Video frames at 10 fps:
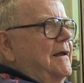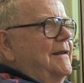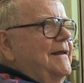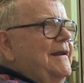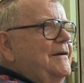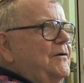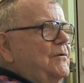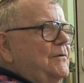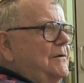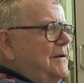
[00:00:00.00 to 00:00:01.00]
And then
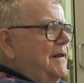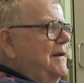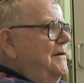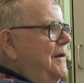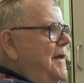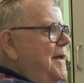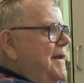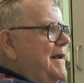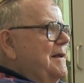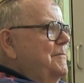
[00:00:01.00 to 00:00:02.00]
he
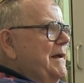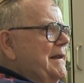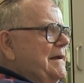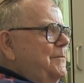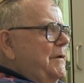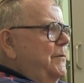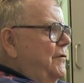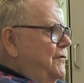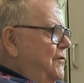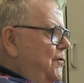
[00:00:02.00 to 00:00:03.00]
got mad at me
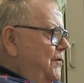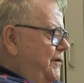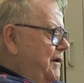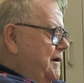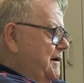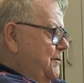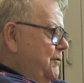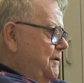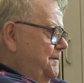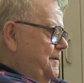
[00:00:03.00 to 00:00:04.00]
because, of course, he and I
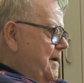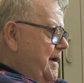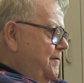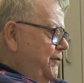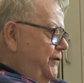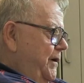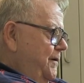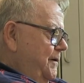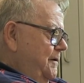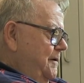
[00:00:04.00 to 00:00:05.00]
were
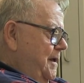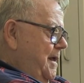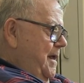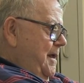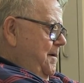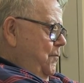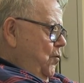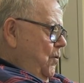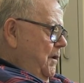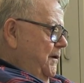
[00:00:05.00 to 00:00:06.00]
adversarial,
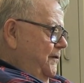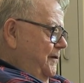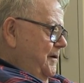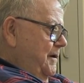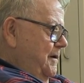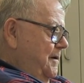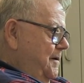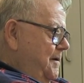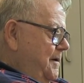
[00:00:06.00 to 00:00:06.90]
more or less, and he